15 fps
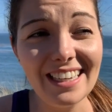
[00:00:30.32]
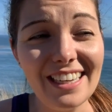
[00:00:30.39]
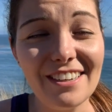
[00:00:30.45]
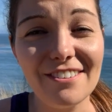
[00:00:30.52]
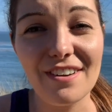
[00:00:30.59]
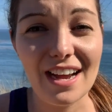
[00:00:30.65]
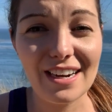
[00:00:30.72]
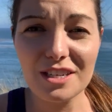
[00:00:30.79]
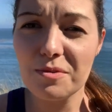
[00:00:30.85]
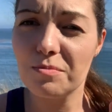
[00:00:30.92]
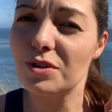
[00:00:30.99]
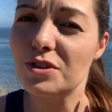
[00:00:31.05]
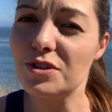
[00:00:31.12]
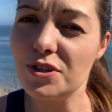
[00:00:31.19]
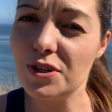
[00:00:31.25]
Fact
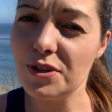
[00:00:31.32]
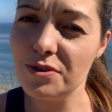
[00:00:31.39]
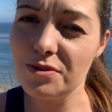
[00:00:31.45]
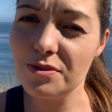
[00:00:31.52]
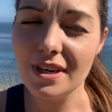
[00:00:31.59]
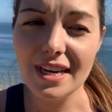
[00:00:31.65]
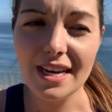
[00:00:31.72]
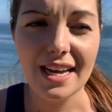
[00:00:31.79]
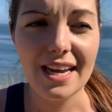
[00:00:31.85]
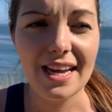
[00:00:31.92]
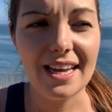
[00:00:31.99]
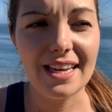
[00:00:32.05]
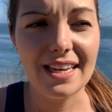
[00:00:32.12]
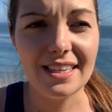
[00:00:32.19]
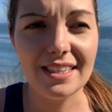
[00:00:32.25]
number 2
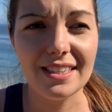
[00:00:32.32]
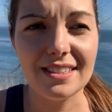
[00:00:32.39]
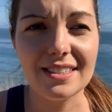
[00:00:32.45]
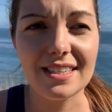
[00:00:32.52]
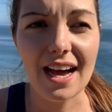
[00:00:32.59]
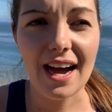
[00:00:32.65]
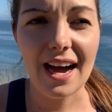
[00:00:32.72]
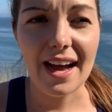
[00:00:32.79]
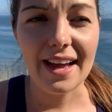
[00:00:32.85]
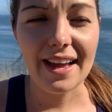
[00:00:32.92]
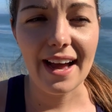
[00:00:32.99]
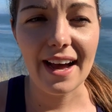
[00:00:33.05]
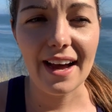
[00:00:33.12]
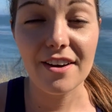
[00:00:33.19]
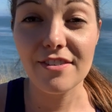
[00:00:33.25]
is I
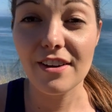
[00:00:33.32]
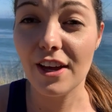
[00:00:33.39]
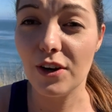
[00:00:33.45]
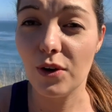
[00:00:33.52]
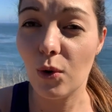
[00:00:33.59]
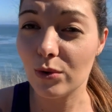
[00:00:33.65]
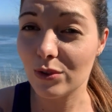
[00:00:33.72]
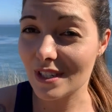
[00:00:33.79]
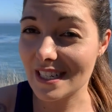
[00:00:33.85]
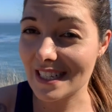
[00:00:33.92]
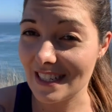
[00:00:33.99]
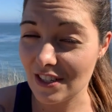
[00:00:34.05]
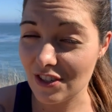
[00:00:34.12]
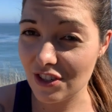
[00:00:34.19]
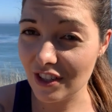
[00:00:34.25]
have an older
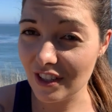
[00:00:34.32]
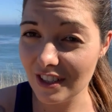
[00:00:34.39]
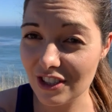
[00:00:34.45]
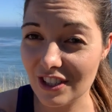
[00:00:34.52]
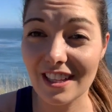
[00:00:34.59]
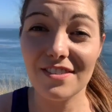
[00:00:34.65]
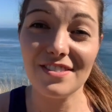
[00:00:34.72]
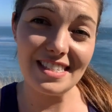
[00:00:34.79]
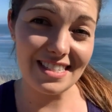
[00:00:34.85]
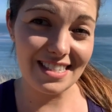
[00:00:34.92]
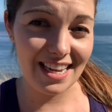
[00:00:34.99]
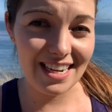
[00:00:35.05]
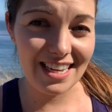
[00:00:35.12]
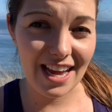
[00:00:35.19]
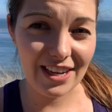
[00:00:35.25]
sister. She lives in
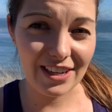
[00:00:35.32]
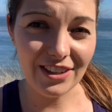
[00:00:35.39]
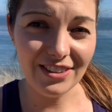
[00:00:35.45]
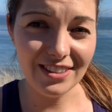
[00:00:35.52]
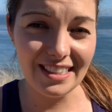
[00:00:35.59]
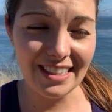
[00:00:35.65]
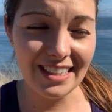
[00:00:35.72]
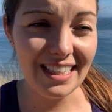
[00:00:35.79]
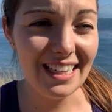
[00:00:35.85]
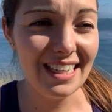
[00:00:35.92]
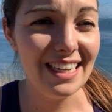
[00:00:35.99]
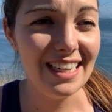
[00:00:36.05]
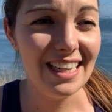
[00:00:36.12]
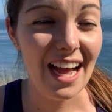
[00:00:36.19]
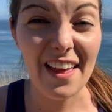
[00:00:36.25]
San Diego,
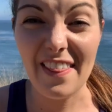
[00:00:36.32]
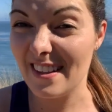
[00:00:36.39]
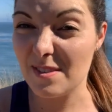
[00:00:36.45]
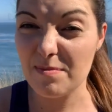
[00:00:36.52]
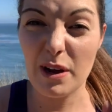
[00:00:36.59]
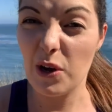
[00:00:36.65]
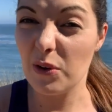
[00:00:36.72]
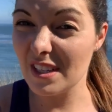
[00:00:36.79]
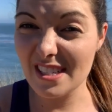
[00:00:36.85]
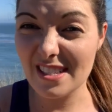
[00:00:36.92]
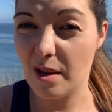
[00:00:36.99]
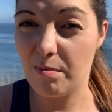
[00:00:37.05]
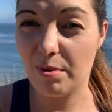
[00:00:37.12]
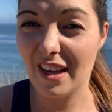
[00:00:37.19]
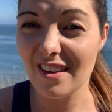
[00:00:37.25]
and that's my only
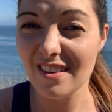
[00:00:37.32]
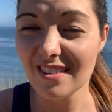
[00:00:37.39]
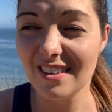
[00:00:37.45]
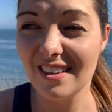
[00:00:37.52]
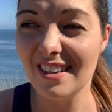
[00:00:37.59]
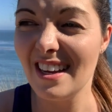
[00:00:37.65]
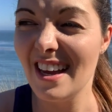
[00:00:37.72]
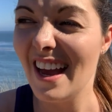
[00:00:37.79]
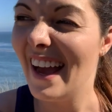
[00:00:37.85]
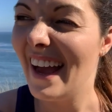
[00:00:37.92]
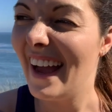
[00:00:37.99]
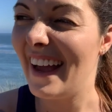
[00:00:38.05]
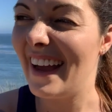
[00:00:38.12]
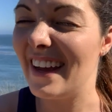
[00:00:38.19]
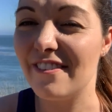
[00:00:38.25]
sibling.
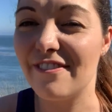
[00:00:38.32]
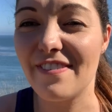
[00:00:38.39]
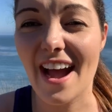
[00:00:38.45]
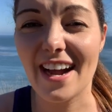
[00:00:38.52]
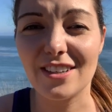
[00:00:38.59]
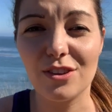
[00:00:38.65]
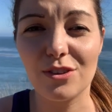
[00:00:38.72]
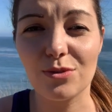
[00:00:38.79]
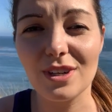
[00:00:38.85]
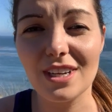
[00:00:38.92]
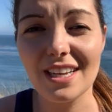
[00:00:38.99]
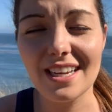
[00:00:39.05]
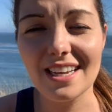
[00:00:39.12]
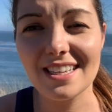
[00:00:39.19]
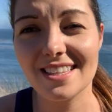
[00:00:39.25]
And fact
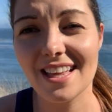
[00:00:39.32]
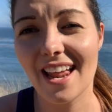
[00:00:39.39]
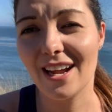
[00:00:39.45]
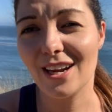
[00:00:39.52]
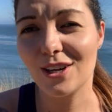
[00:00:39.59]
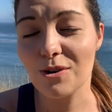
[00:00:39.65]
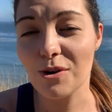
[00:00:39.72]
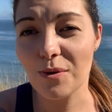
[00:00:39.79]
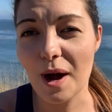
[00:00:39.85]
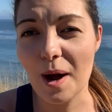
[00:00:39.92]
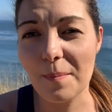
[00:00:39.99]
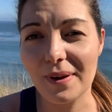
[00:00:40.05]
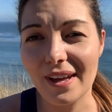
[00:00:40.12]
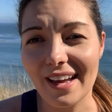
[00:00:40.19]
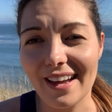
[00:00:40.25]
3 is that I grew
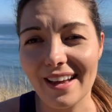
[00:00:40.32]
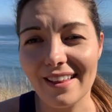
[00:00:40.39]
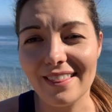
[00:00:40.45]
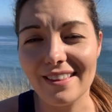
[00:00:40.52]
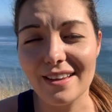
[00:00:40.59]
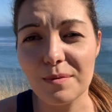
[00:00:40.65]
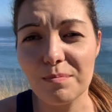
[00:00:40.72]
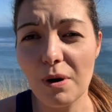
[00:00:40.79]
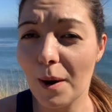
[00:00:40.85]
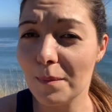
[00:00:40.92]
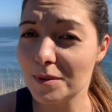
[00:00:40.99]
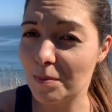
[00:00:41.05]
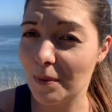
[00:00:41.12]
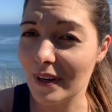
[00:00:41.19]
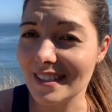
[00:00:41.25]
up in the Palm
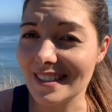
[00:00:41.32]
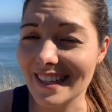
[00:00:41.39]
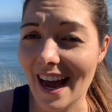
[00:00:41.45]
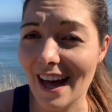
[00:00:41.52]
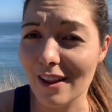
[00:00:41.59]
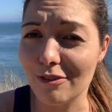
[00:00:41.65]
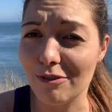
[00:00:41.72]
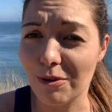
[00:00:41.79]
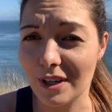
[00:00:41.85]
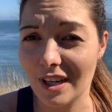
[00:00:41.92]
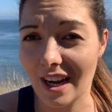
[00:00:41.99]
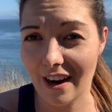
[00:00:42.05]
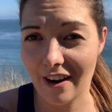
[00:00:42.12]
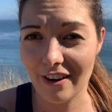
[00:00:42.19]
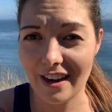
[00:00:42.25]
Springs, California
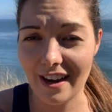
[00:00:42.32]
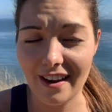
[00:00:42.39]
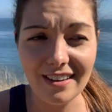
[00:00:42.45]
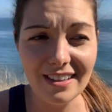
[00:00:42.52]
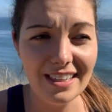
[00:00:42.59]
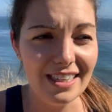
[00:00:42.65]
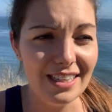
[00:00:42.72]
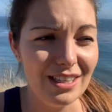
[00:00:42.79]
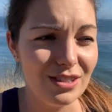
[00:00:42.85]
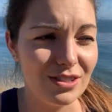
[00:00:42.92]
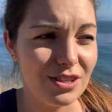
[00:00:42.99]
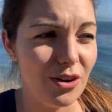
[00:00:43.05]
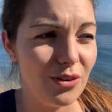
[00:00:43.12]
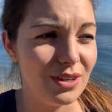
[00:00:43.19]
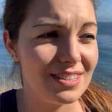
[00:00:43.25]
area.
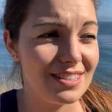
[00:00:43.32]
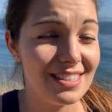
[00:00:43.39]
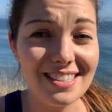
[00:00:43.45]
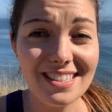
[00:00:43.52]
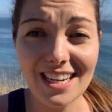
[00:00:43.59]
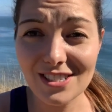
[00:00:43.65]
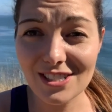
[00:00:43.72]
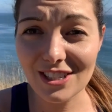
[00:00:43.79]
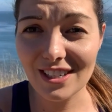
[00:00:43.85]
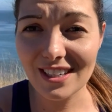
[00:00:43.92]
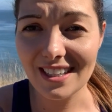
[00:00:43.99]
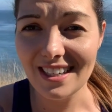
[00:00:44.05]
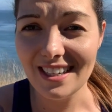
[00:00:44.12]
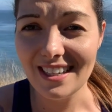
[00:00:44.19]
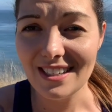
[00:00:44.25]
So it's the desert.
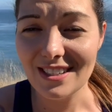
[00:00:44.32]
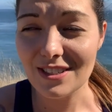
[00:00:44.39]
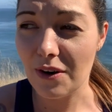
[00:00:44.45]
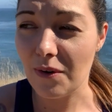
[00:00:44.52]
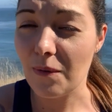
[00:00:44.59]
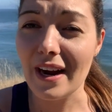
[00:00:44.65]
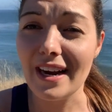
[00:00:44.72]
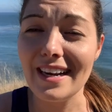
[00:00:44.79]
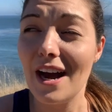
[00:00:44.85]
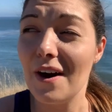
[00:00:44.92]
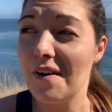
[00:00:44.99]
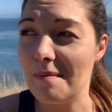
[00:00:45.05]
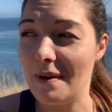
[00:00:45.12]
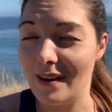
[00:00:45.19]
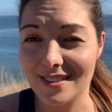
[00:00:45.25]
So right now
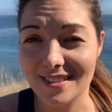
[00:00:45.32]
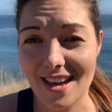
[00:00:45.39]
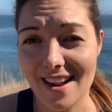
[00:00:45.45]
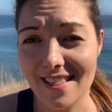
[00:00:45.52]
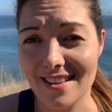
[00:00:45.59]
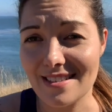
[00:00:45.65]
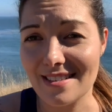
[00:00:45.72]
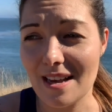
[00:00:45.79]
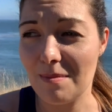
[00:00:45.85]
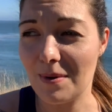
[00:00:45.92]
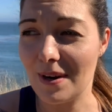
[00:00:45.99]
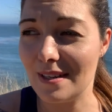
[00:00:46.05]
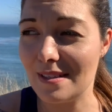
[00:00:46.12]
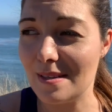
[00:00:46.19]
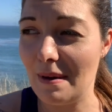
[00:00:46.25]
I'm outside in the summer.
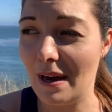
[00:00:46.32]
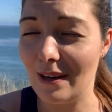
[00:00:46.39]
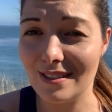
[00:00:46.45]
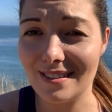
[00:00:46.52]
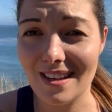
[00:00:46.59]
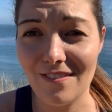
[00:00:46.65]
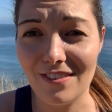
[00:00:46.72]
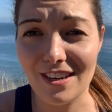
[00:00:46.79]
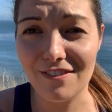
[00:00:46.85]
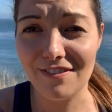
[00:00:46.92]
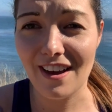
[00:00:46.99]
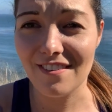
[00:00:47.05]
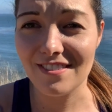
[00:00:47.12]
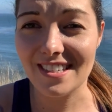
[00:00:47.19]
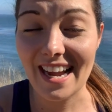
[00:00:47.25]
It's about
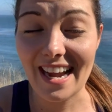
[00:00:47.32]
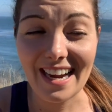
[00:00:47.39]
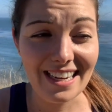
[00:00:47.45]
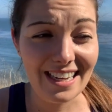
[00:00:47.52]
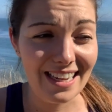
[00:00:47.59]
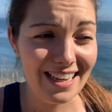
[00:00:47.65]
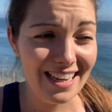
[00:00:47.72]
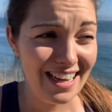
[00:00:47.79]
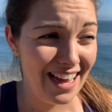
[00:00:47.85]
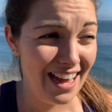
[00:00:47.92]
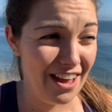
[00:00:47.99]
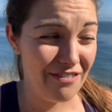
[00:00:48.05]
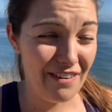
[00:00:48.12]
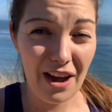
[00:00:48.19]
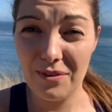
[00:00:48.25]
75 to 80.
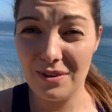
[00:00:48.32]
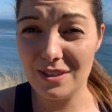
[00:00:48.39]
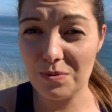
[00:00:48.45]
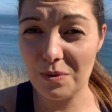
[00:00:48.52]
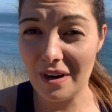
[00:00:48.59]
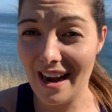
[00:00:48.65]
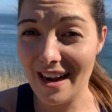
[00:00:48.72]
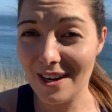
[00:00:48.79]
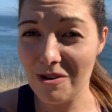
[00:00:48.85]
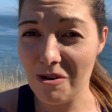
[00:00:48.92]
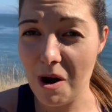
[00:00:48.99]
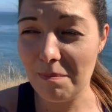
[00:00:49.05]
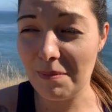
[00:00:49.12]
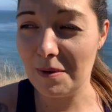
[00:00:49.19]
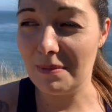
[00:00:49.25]
If I was where I grew
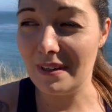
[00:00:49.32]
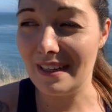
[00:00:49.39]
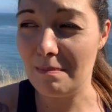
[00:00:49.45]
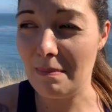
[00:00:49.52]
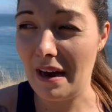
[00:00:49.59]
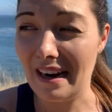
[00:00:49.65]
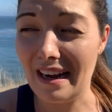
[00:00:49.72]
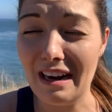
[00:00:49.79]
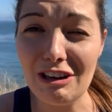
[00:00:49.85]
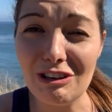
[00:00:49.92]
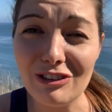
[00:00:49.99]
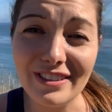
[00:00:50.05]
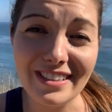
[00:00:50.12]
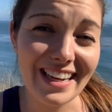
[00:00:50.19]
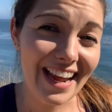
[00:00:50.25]
up, it'd be about
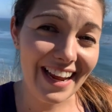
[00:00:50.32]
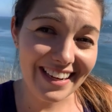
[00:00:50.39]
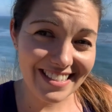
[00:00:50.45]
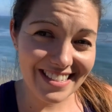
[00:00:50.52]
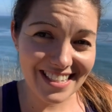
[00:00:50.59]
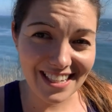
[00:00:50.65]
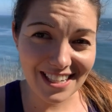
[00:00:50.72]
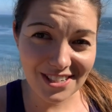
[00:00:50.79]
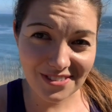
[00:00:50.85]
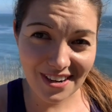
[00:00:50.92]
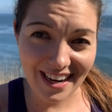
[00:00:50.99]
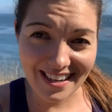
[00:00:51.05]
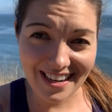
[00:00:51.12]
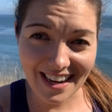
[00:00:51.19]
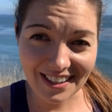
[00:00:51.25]
118
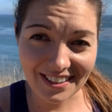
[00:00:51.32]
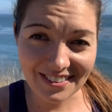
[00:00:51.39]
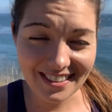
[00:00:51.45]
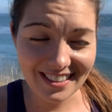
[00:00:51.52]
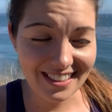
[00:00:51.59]
right now.